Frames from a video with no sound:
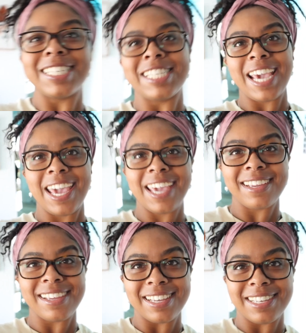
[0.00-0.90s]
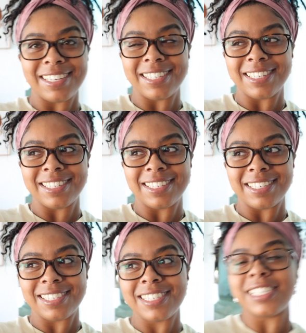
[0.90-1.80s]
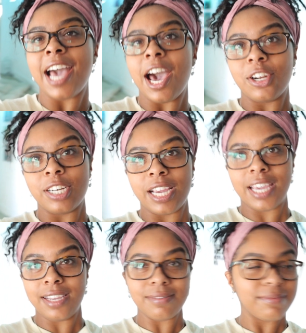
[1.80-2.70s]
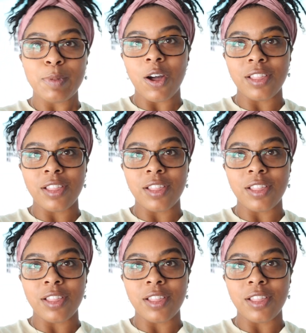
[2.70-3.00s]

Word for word: Today is Saturday, about